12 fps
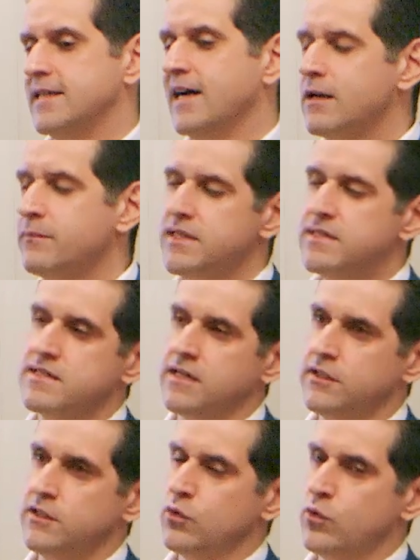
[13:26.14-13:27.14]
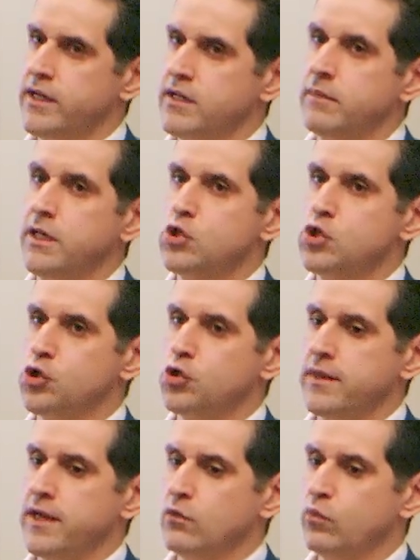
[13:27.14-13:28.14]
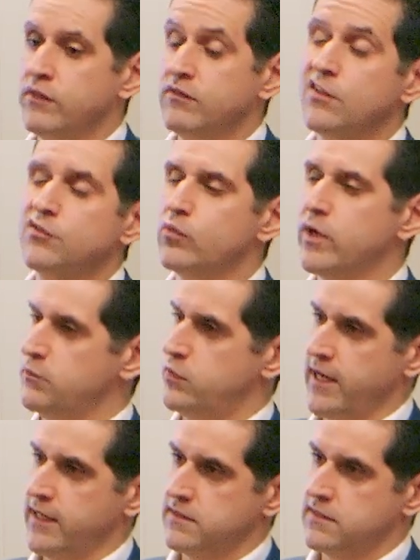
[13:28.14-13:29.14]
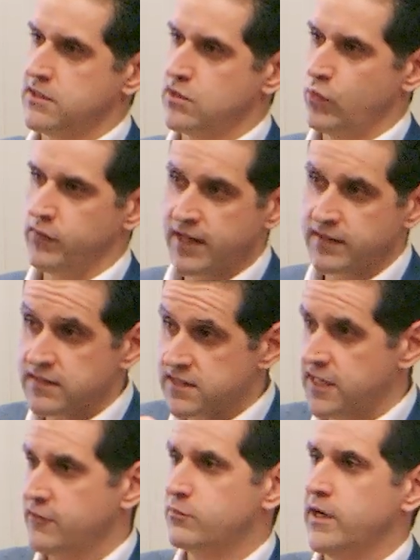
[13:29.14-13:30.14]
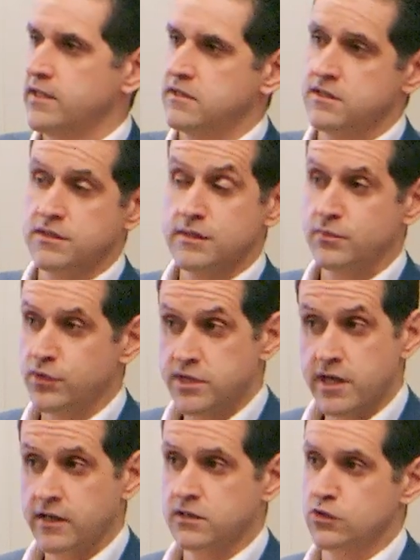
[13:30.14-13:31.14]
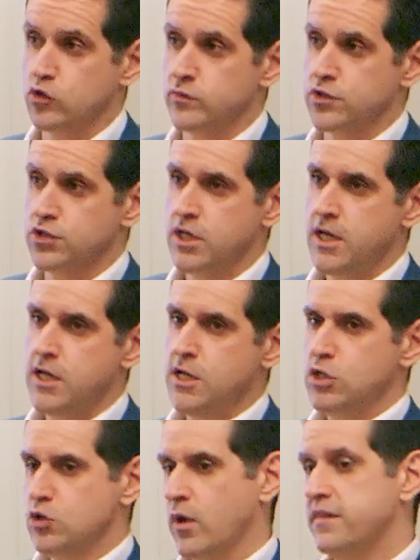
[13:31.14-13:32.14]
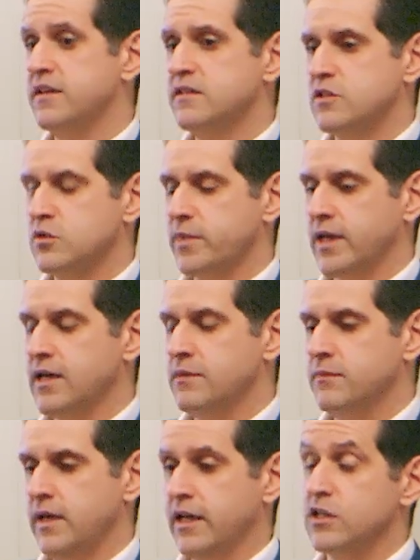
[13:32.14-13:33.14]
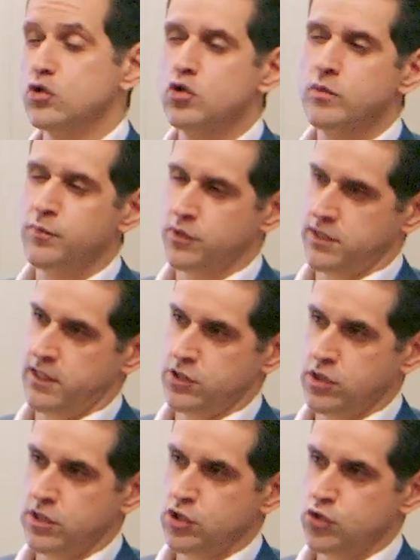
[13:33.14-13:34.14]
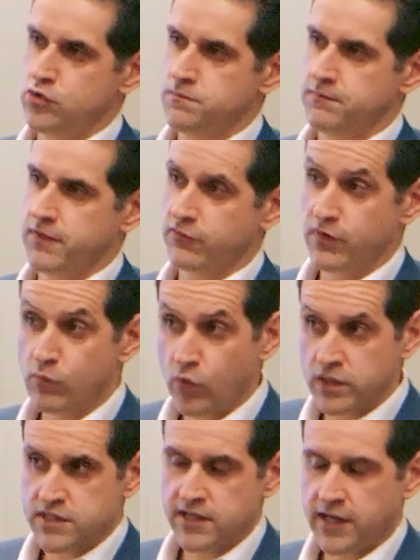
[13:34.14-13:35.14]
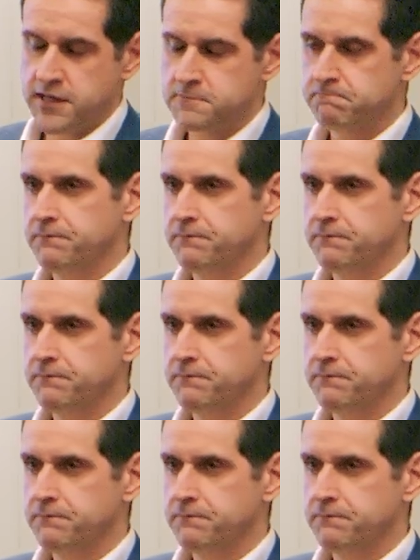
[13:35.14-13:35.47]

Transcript: got to be designed in a way to make sure that we've got the right practices, we've got the safe practices to protect consumers. So I think this has become a consumer protection issue from one side.